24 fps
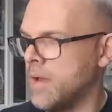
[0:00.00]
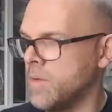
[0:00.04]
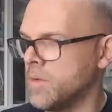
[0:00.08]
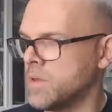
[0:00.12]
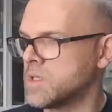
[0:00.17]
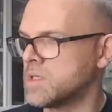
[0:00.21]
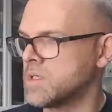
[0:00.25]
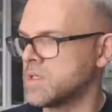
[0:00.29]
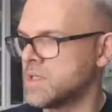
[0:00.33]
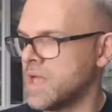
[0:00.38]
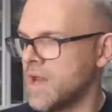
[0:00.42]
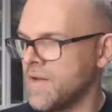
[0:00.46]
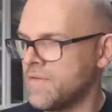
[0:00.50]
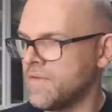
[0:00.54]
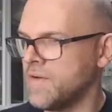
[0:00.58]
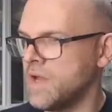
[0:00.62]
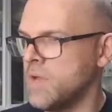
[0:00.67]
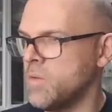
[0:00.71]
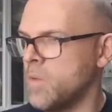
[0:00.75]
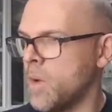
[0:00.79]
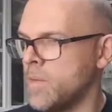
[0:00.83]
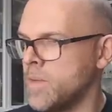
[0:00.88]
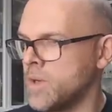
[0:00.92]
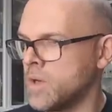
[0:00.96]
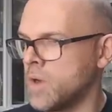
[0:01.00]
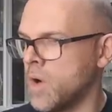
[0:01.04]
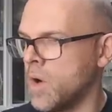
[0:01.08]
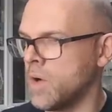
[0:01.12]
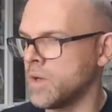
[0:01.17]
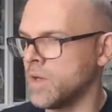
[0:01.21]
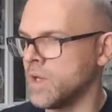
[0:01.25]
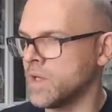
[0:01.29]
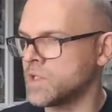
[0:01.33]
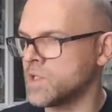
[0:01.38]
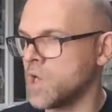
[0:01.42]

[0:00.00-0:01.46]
it was definitely when we got the